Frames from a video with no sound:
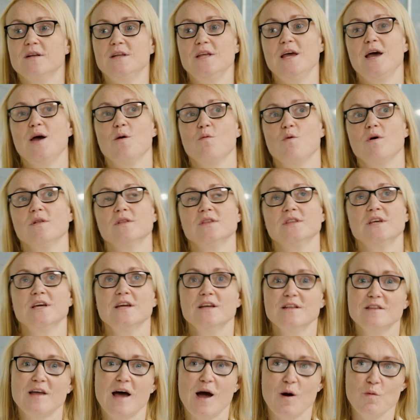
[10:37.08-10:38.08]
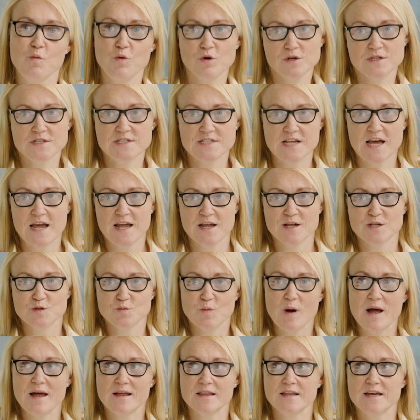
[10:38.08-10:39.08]
Yeah, one thing that I would say as
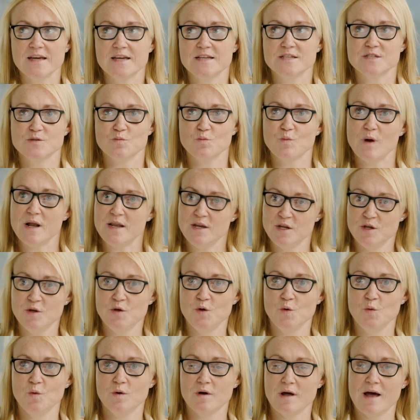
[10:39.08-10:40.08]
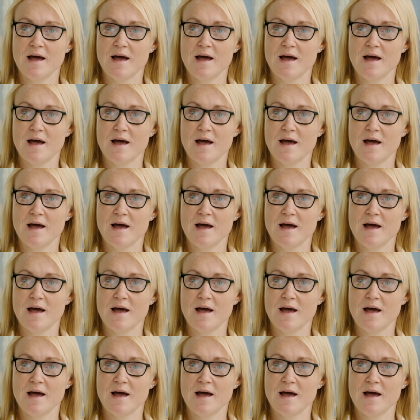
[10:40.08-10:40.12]
well is when you